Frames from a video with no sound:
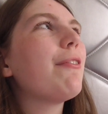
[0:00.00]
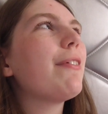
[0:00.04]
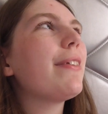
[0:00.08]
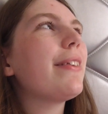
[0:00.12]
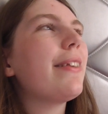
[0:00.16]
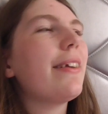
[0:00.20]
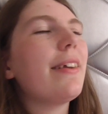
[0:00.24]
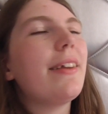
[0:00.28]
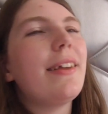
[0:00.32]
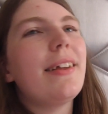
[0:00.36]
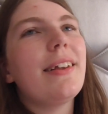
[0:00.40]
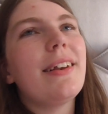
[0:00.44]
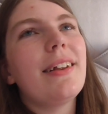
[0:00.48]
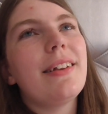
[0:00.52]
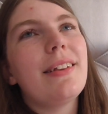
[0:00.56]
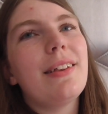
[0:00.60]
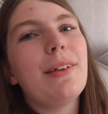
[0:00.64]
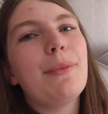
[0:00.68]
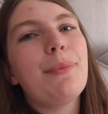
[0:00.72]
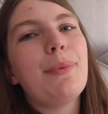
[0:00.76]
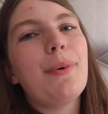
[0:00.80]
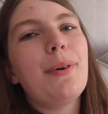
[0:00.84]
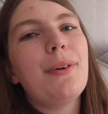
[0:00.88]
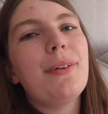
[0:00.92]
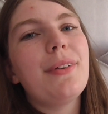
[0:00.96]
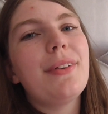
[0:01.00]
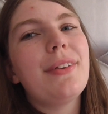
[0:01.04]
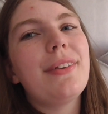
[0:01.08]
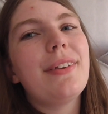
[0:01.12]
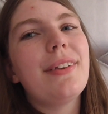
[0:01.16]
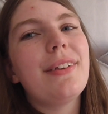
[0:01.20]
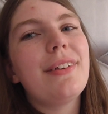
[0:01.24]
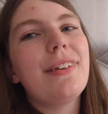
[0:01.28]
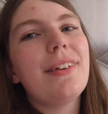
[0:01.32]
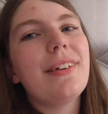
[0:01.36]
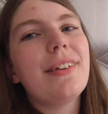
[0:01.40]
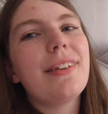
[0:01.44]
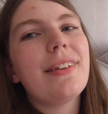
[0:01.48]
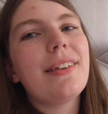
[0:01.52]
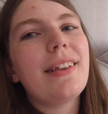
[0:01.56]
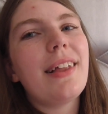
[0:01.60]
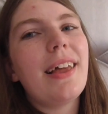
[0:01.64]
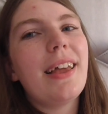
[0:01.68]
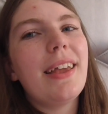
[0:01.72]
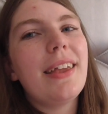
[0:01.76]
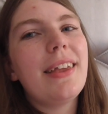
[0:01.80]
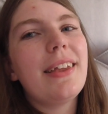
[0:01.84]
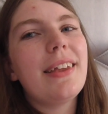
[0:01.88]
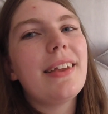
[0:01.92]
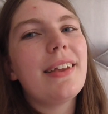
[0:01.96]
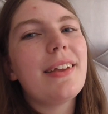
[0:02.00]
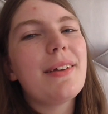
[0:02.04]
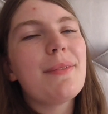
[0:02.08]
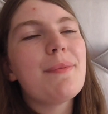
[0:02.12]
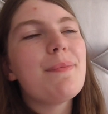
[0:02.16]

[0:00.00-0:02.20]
ridiculous it was to just like